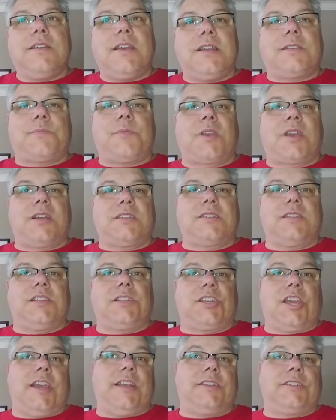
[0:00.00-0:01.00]
it's because of
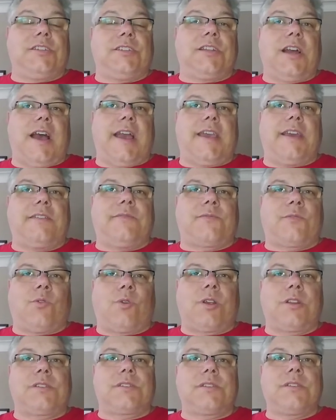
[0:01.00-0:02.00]
the change in diet, of
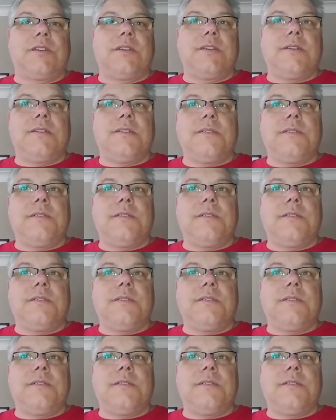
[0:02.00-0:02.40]
course.